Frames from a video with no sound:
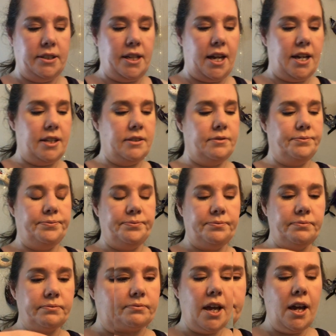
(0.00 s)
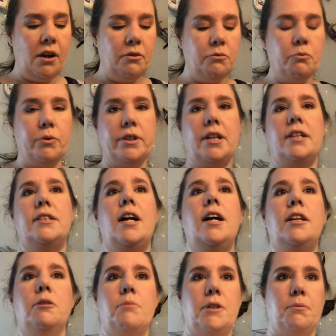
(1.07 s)
10 count with a
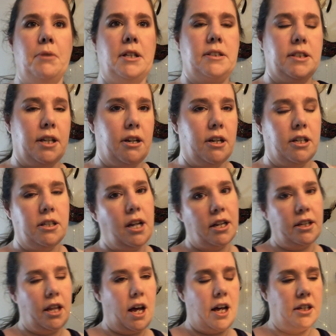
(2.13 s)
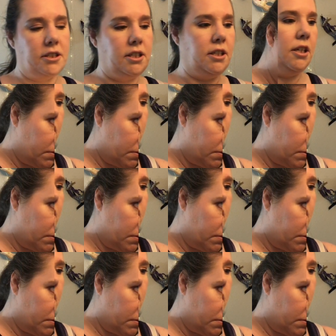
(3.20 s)
tiny bit of mascara, not a lot.